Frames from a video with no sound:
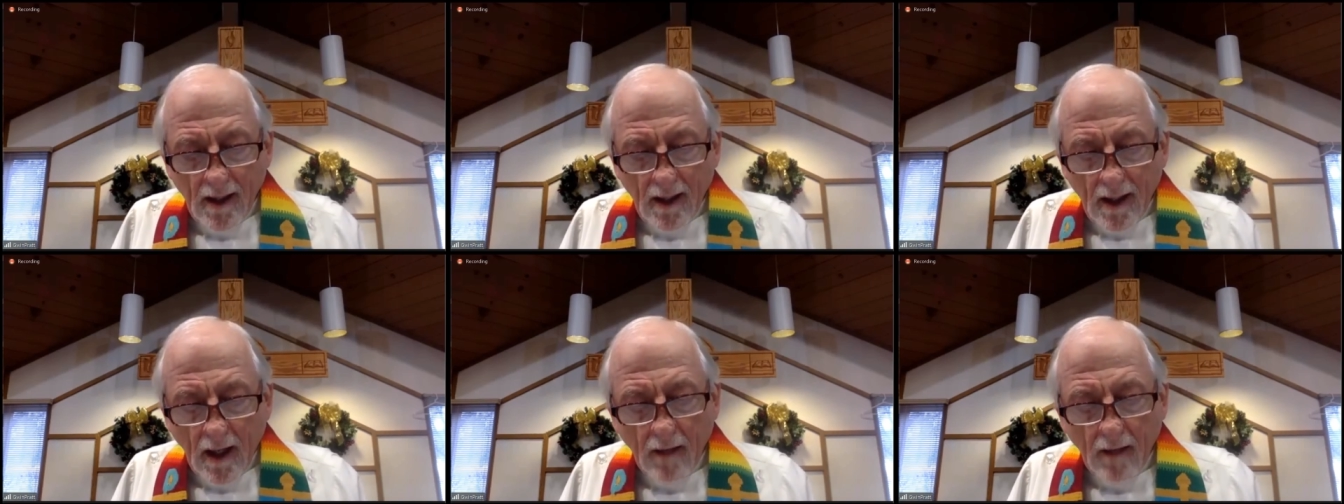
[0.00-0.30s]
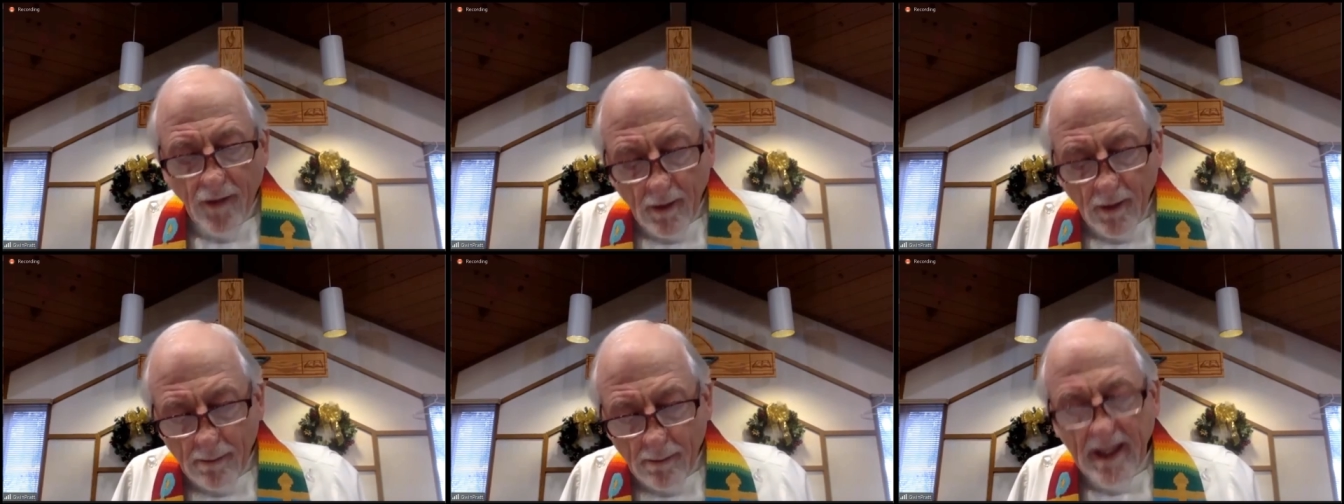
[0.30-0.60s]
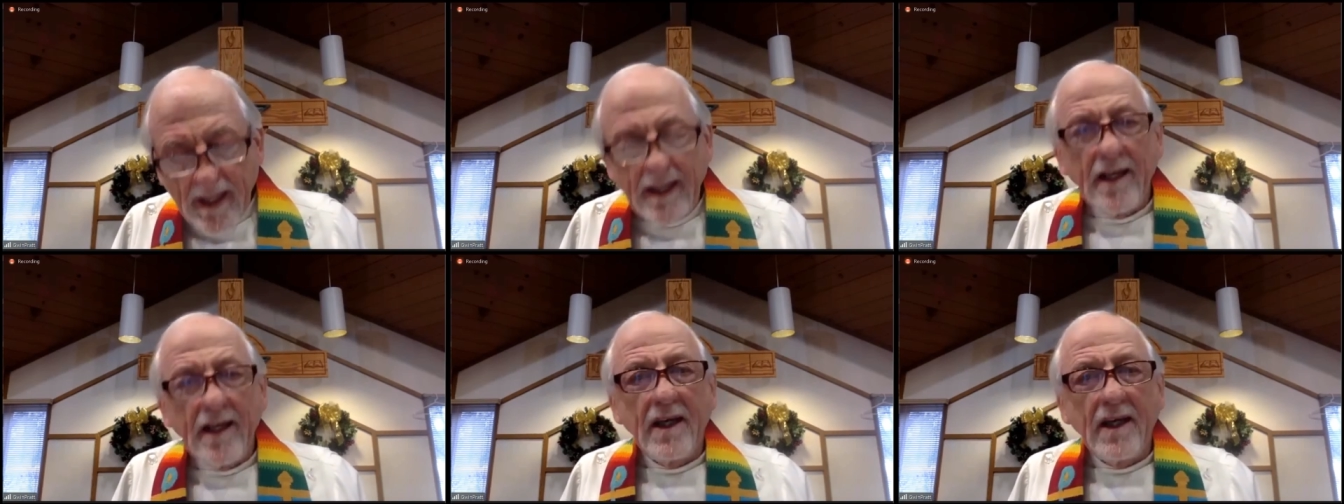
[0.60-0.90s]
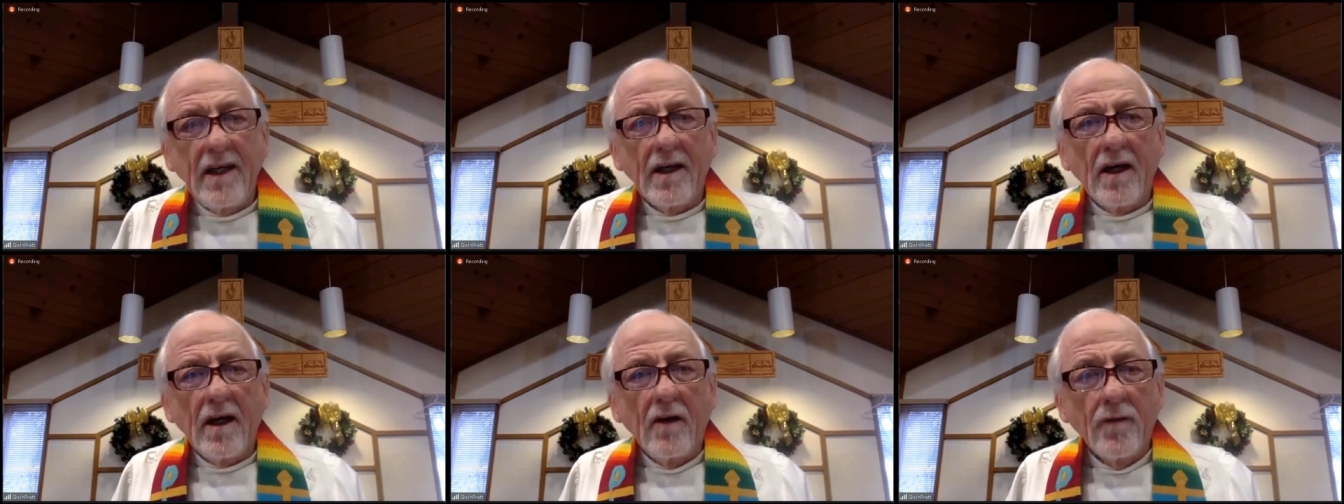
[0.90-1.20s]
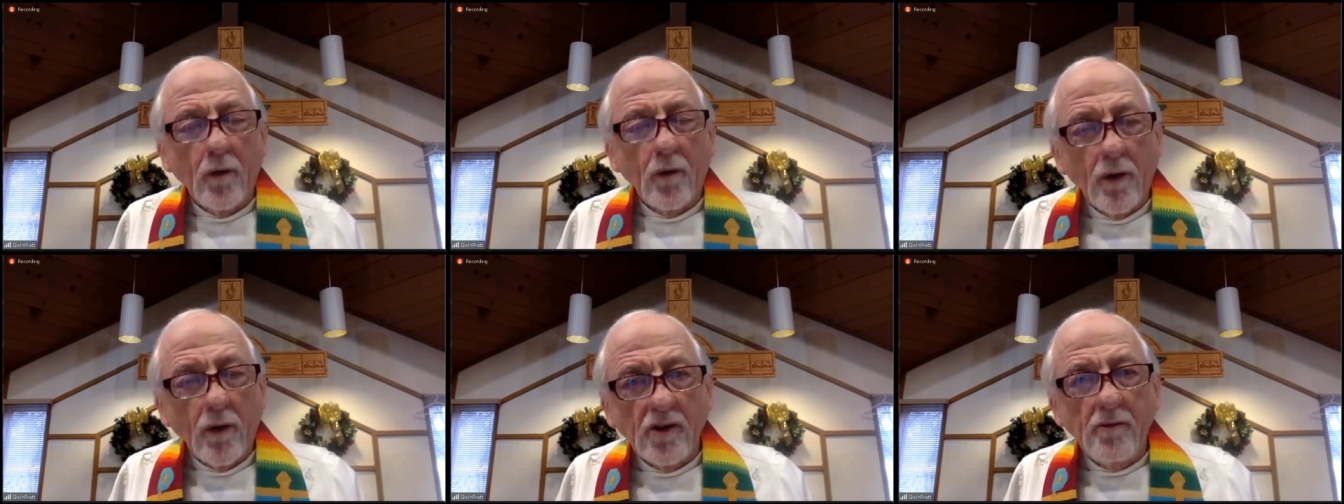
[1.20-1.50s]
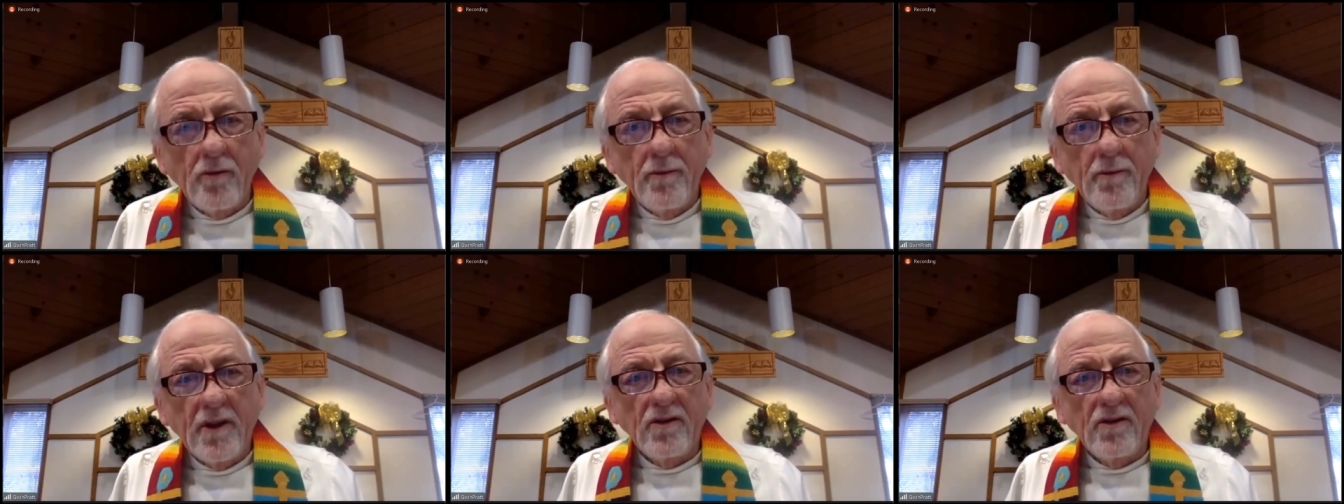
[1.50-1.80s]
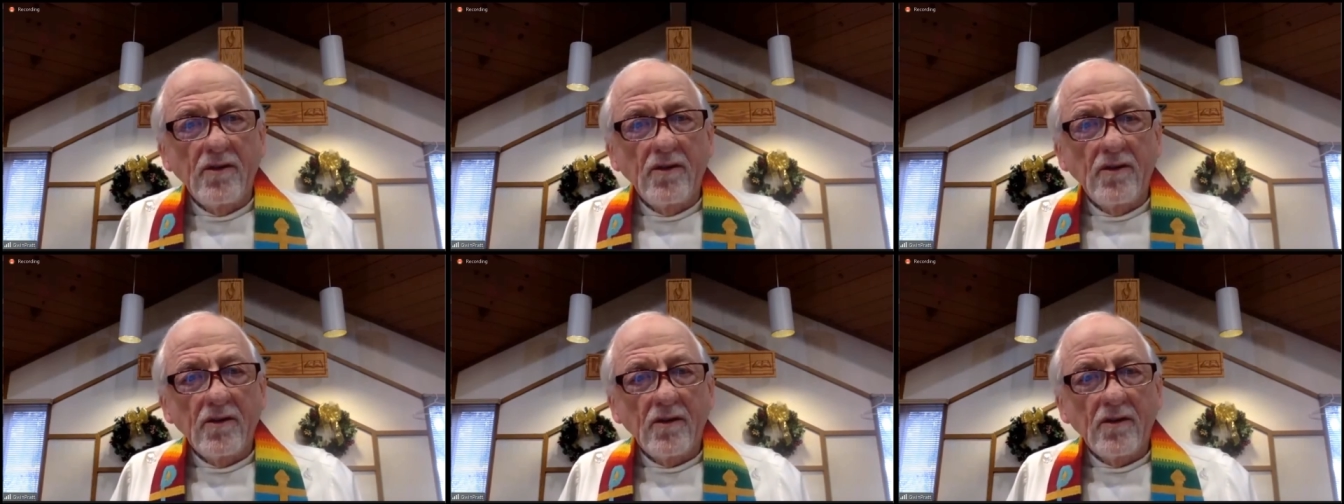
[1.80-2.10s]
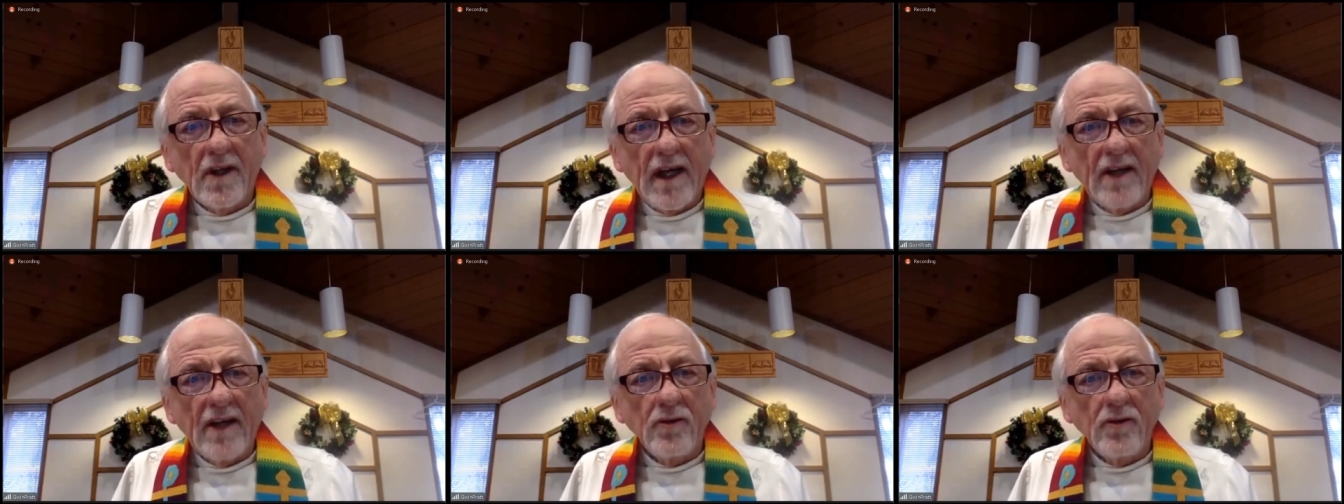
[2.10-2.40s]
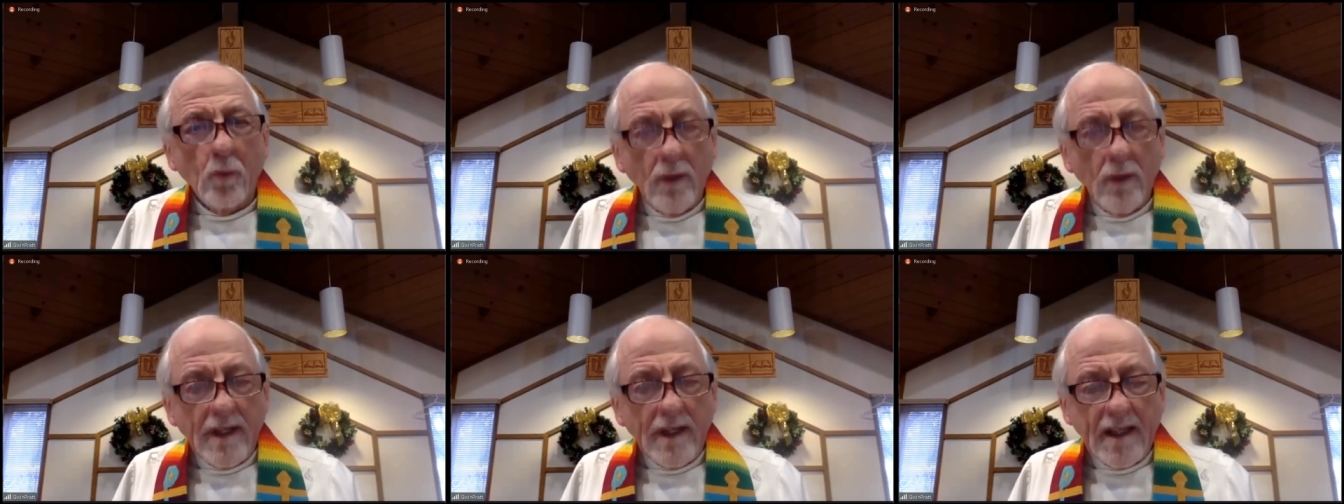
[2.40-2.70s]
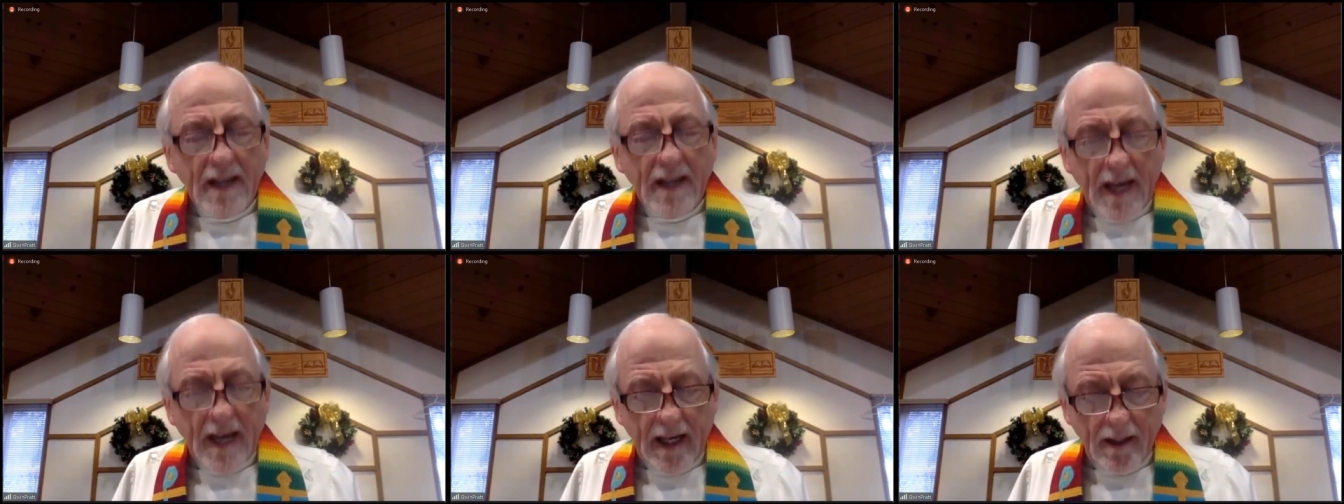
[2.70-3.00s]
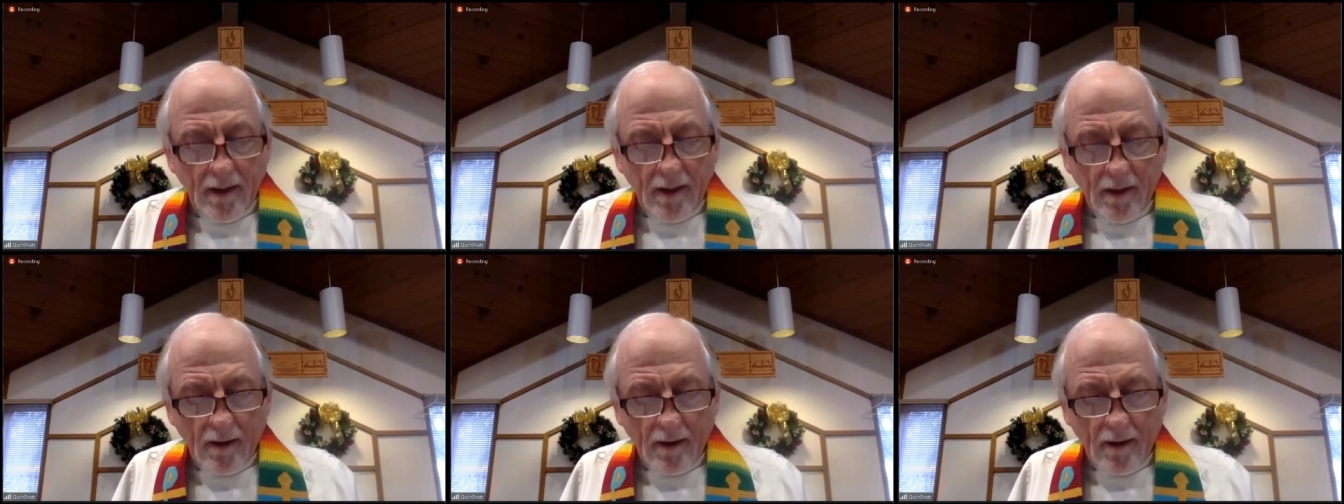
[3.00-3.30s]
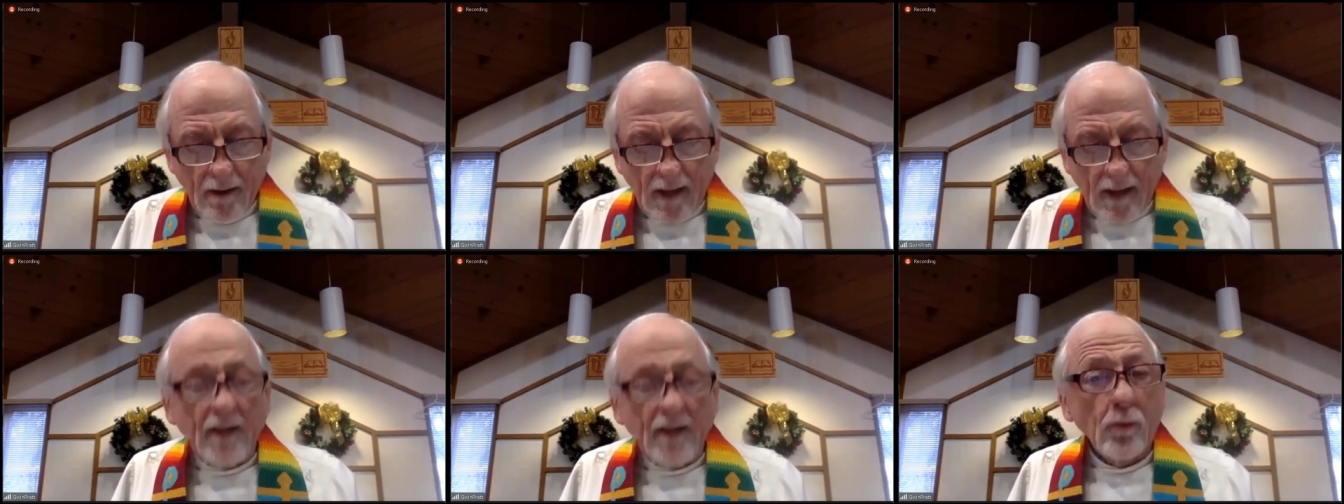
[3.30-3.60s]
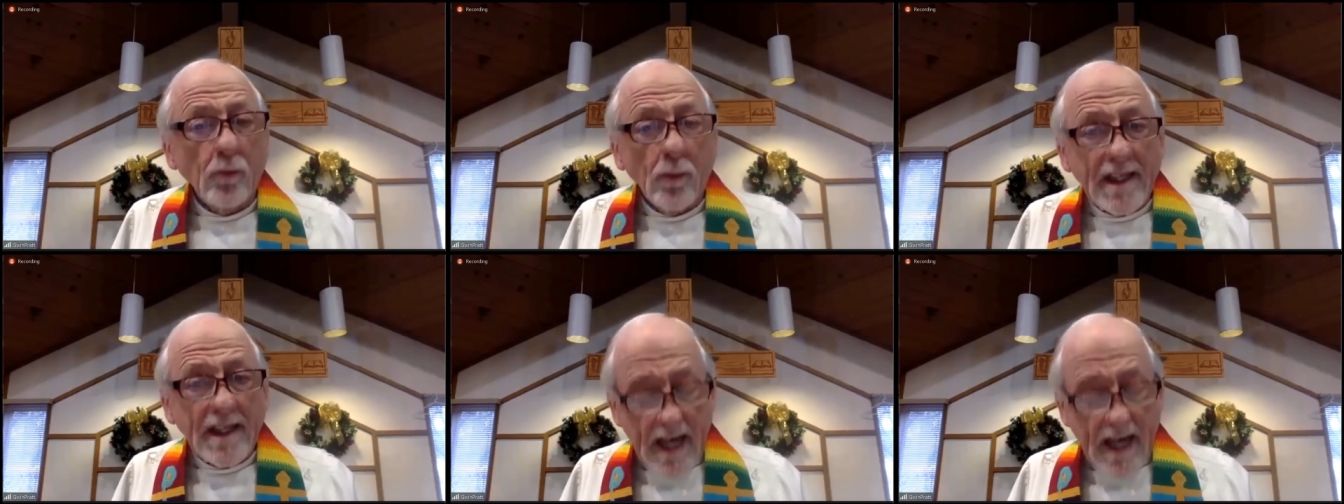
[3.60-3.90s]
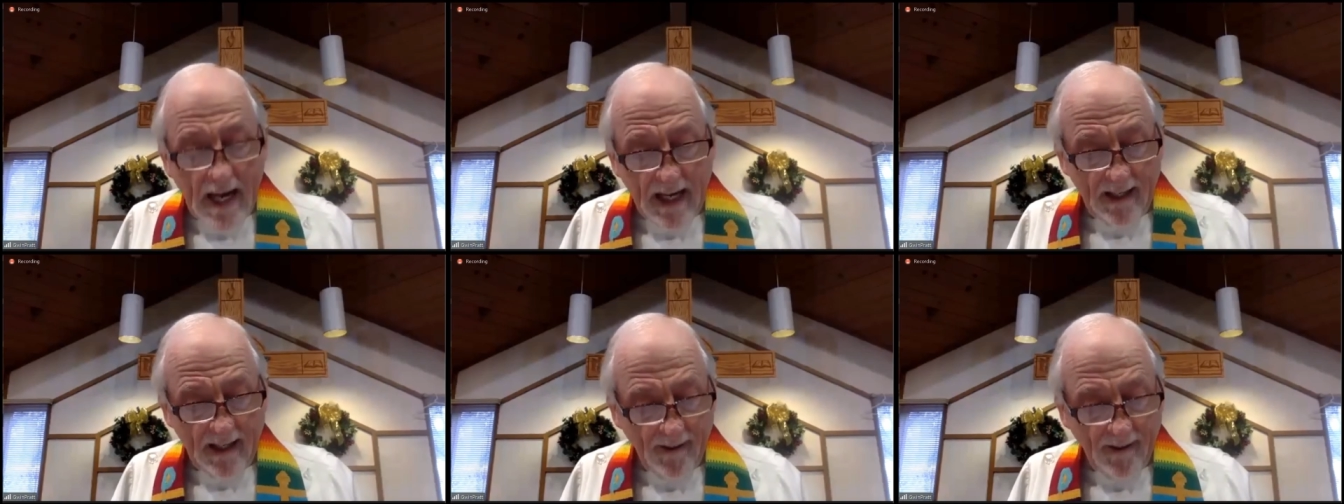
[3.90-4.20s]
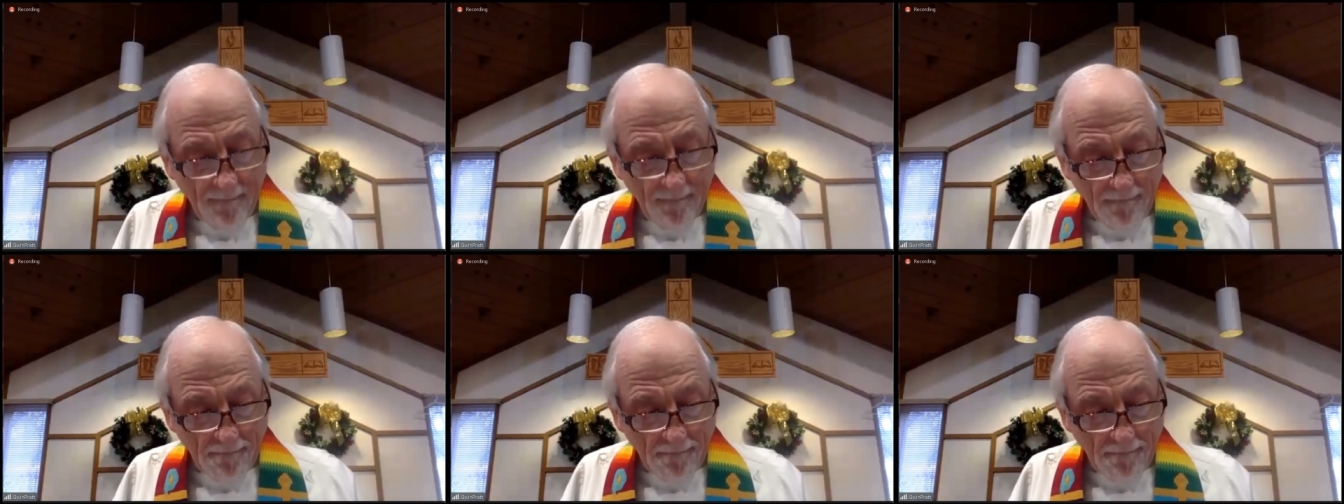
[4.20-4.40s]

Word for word: of the meaning of Christmas as we can, as we can.